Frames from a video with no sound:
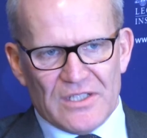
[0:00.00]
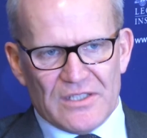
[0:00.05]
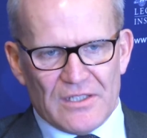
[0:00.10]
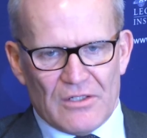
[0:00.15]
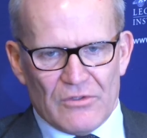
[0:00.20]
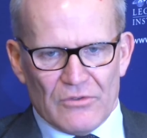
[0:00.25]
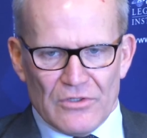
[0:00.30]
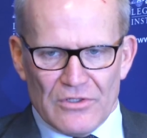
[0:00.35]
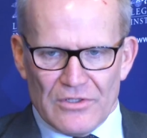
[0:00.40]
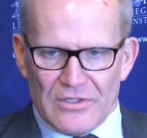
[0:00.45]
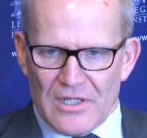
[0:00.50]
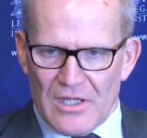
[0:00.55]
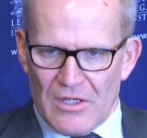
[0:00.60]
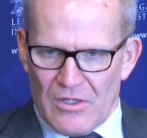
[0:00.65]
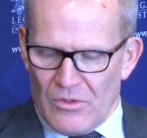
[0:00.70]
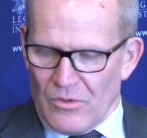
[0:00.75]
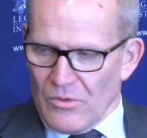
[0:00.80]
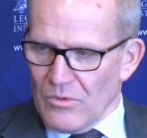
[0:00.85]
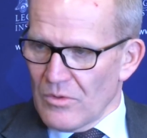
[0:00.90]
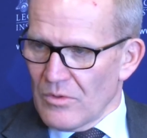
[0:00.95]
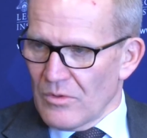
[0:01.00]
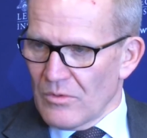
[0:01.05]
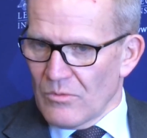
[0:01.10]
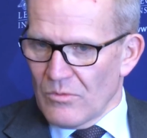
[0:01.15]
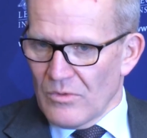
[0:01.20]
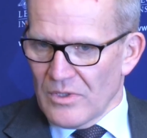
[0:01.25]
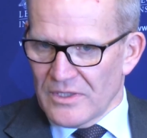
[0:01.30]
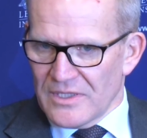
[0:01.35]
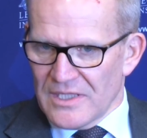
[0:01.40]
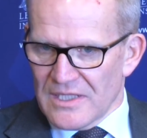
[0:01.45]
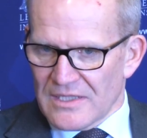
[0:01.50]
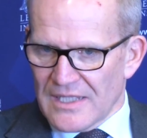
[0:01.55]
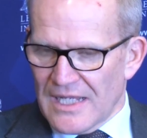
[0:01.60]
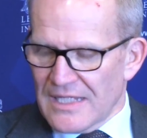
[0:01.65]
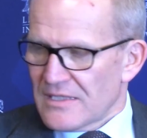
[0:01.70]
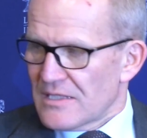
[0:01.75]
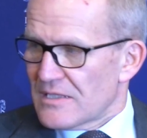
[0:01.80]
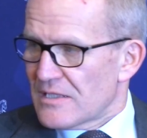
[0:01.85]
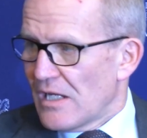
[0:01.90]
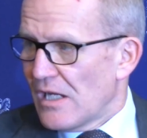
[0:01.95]
don't know what these
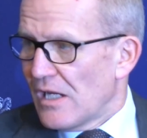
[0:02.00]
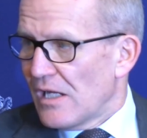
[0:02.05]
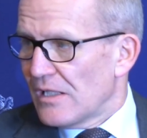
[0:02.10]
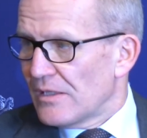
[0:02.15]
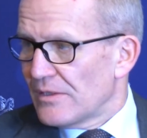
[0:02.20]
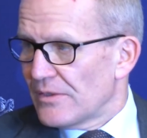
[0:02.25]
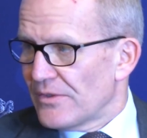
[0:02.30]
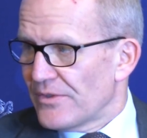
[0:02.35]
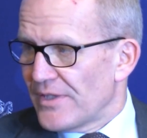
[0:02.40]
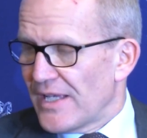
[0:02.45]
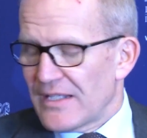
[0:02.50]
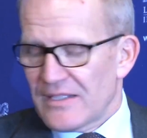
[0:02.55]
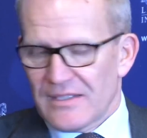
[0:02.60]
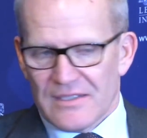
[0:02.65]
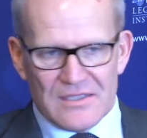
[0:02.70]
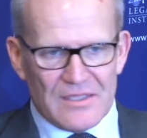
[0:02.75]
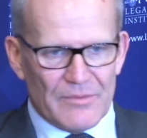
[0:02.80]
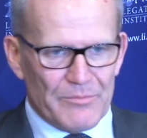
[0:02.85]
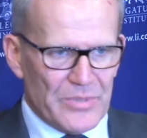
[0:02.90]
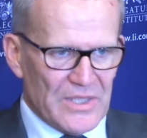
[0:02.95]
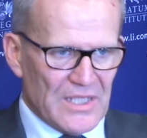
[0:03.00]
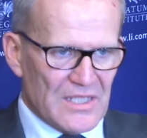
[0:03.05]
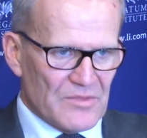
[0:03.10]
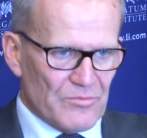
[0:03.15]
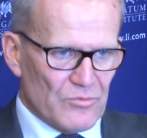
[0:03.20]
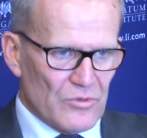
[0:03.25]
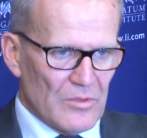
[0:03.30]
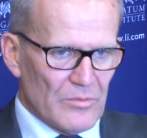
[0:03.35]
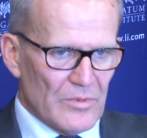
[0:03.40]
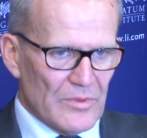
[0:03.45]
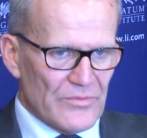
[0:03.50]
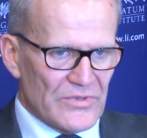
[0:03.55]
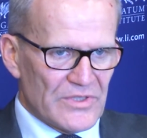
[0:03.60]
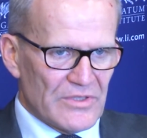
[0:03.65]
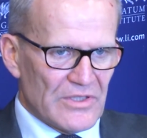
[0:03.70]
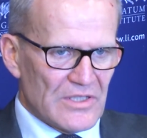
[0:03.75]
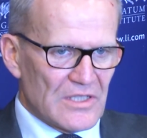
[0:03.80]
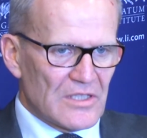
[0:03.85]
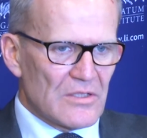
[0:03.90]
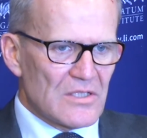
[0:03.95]
assets are. Mm. That is the biggest problem. So
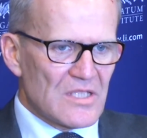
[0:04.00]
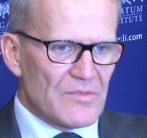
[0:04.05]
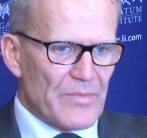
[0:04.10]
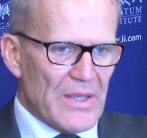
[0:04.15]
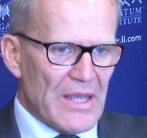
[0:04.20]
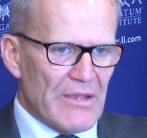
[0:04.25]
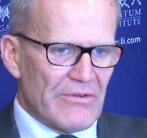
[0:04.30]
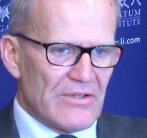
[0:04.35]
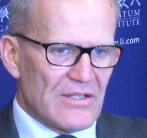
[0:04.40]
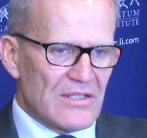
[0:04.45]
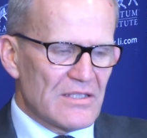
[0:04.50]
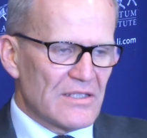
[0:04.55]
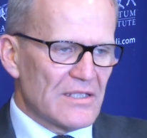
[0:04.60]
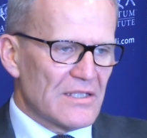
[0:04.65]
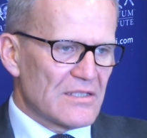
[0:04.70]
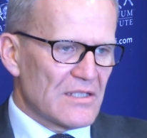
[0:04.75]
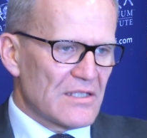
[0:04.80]
the transparency is